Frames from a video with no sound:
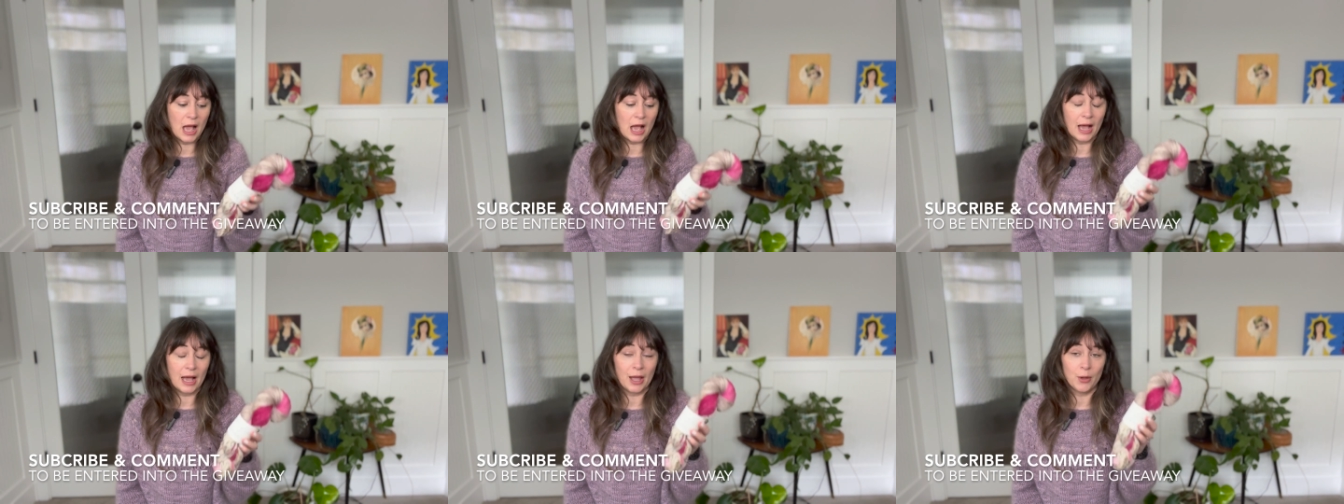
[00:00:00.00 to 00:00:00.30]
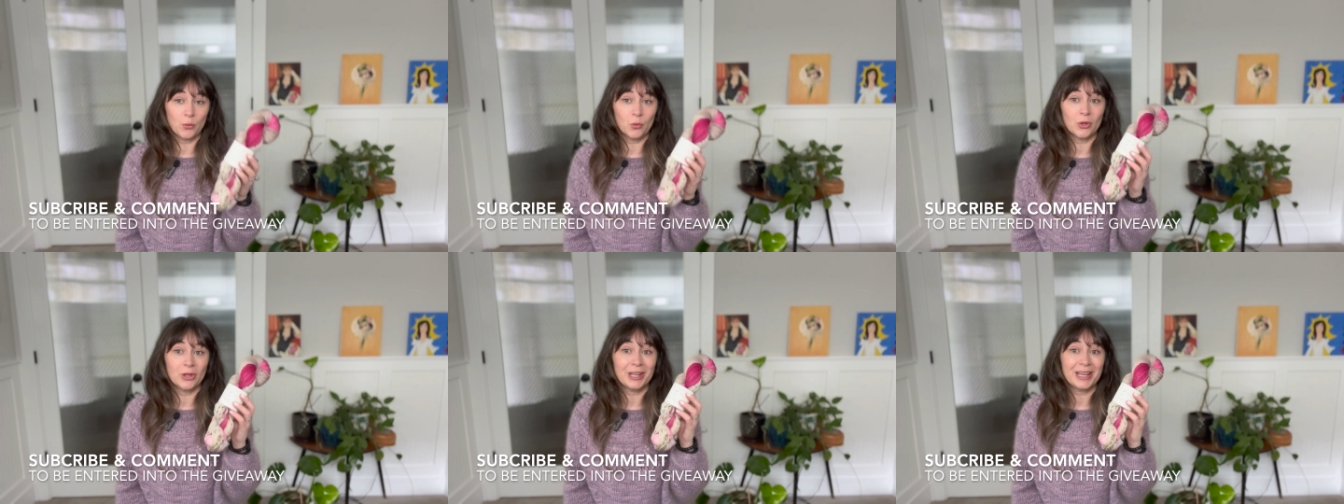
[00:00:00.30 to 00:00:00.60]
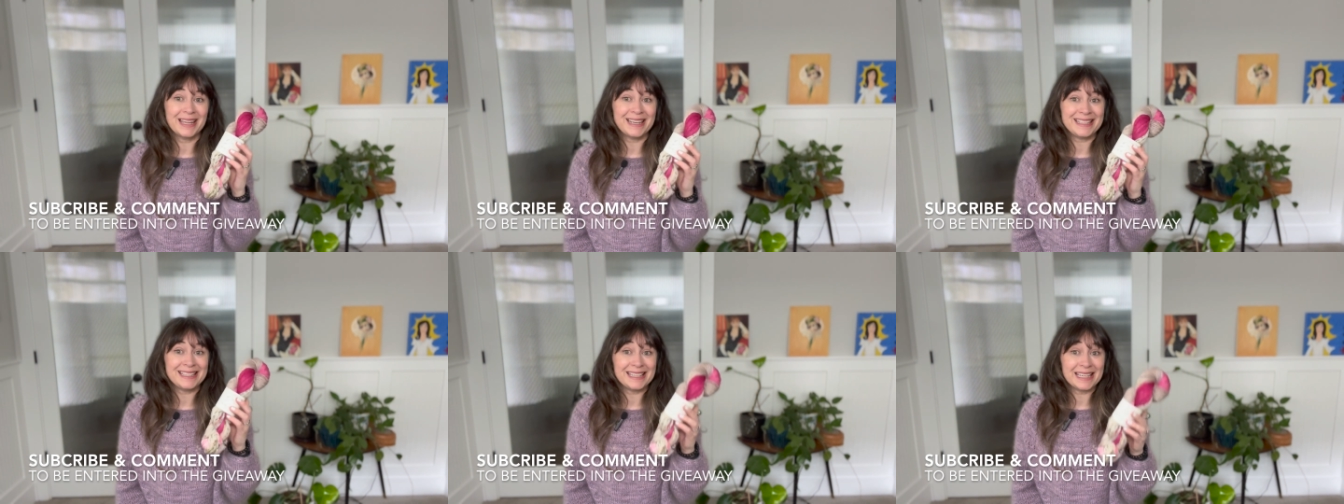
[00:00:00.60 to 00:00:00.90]
I will
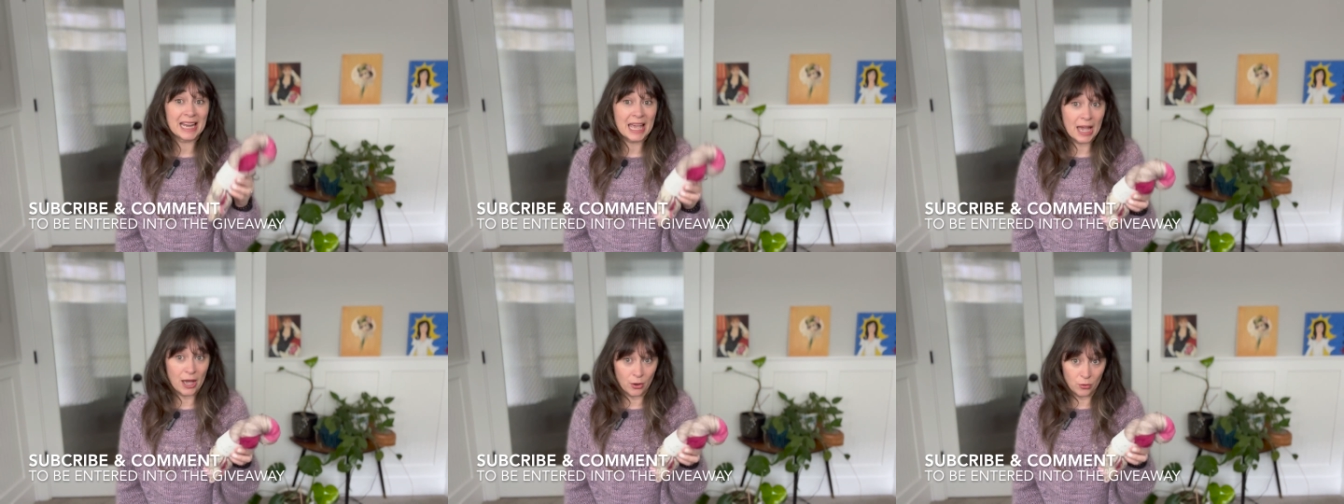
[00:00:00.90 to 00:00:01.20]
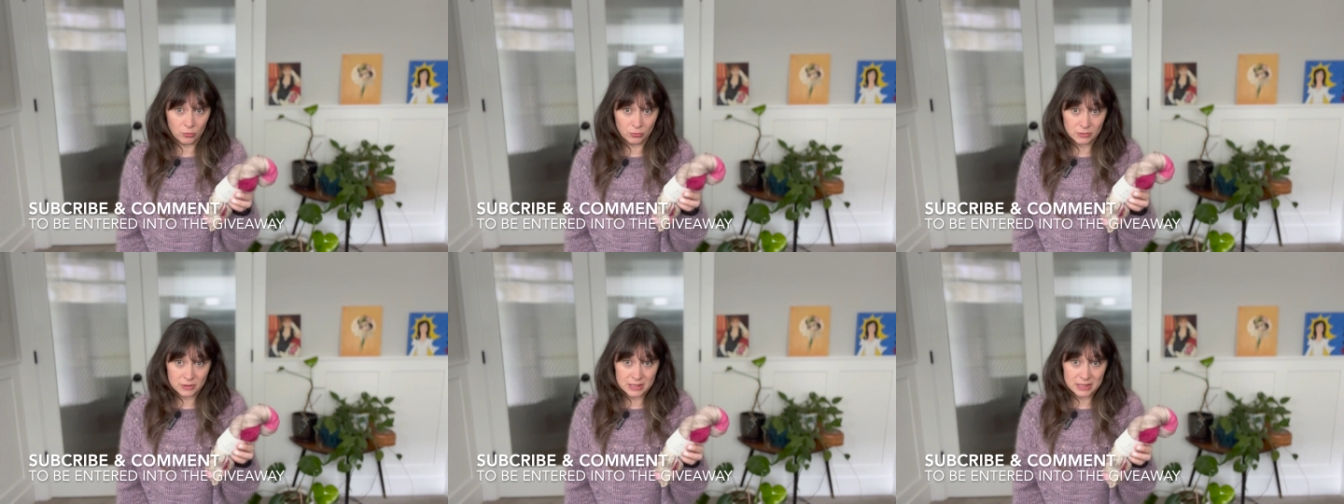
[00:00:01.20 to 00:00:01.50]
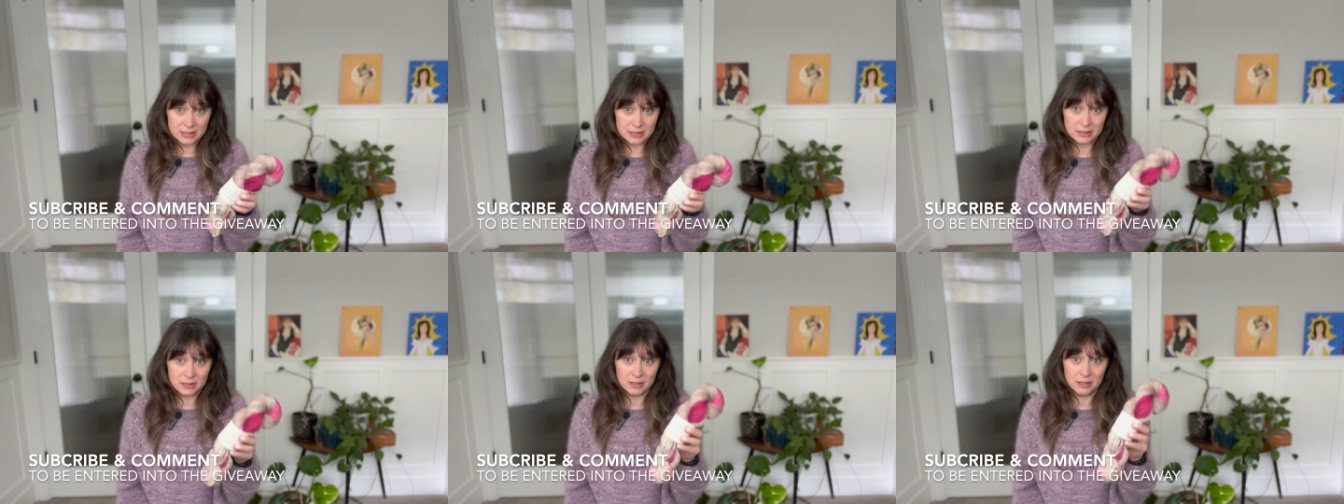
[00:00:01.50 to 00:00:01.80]

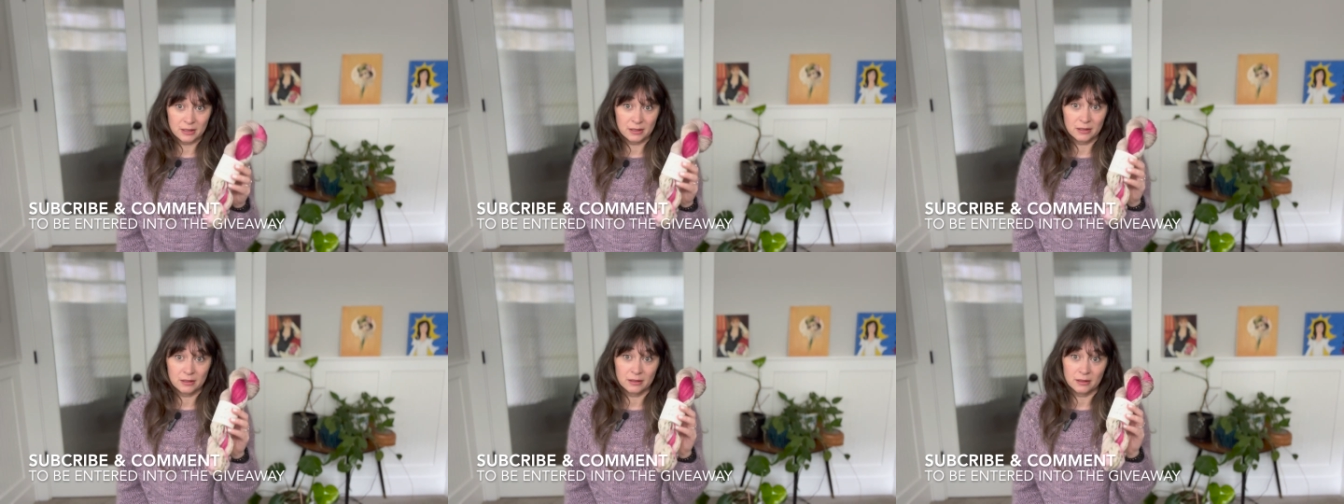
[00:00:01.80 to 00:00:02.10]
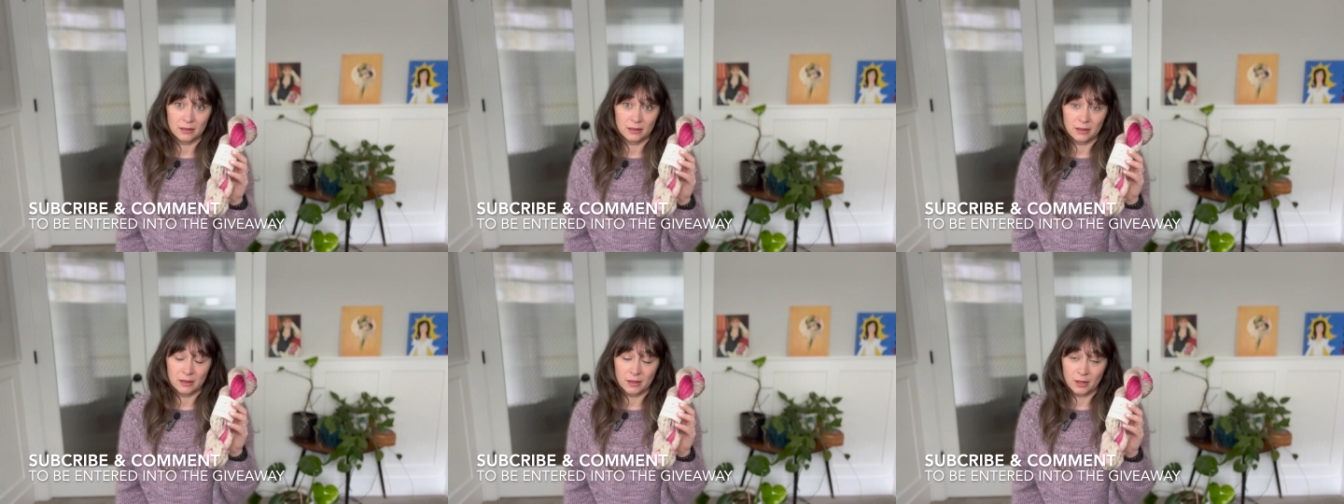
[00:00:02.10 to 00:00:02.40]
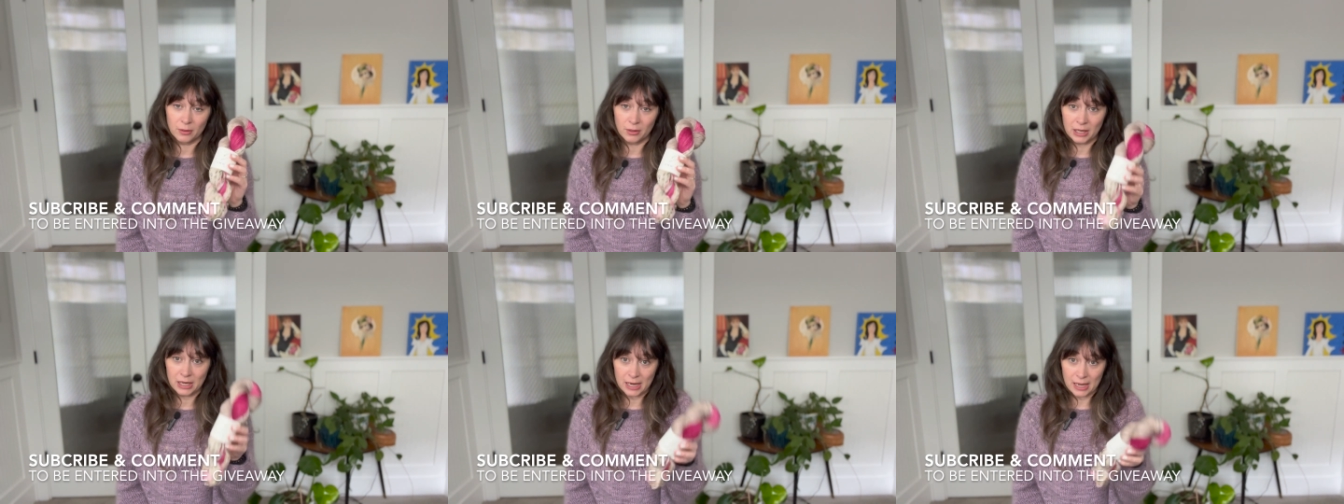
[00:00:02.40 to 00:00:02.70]
announce
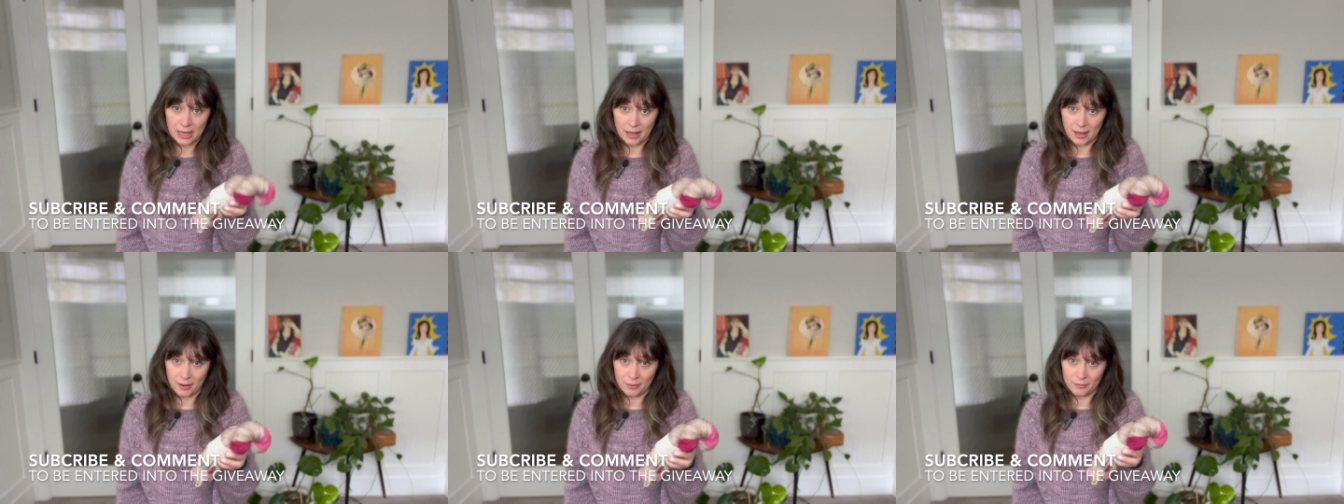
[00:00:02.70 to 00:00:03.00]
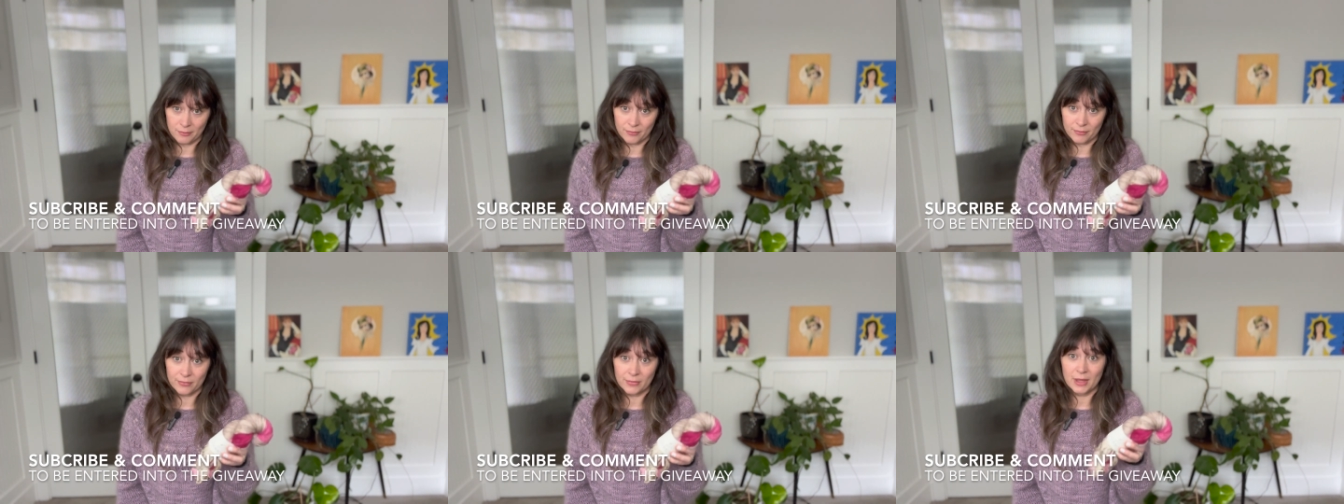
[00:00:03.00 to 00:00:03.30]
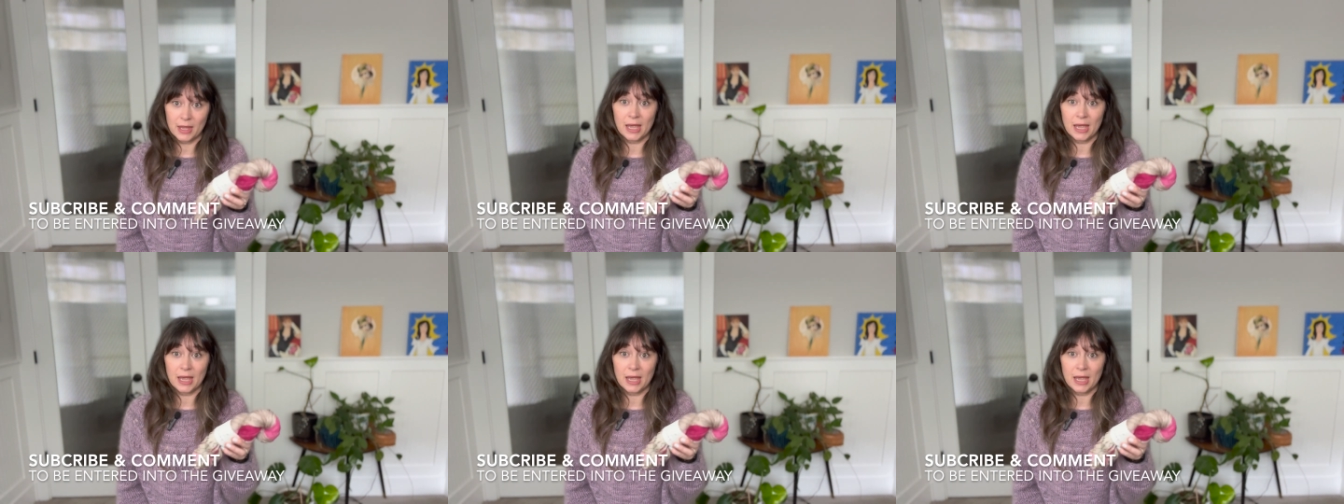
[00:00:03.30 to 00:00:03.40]
the name,